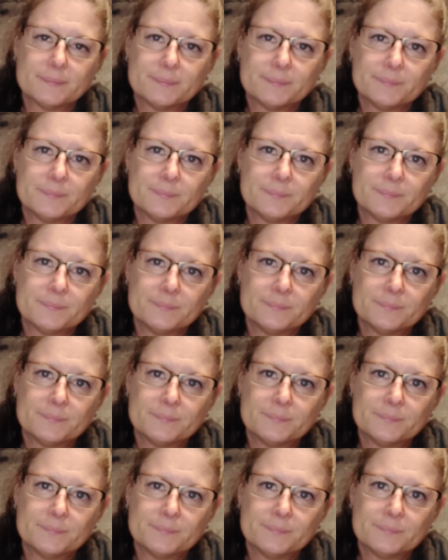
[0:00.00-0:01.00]

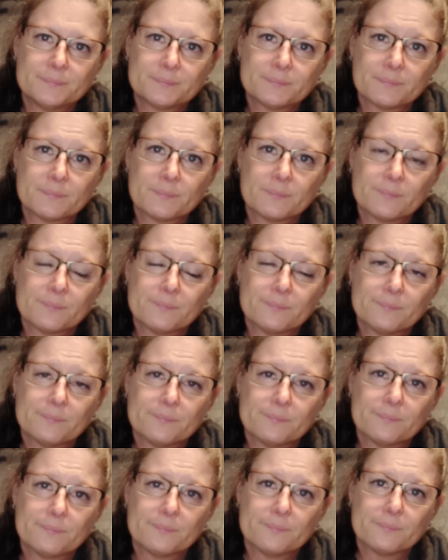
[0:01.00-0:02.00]

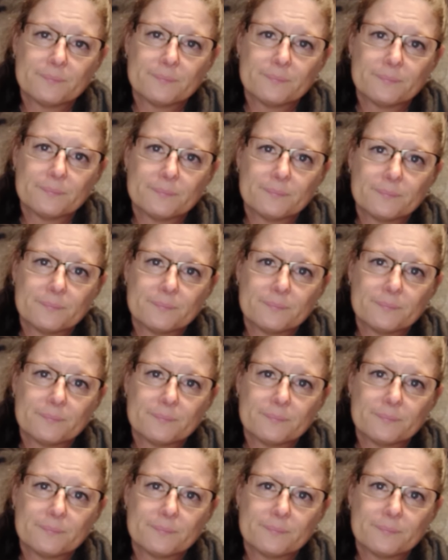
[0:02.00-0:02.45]
Nothing is said.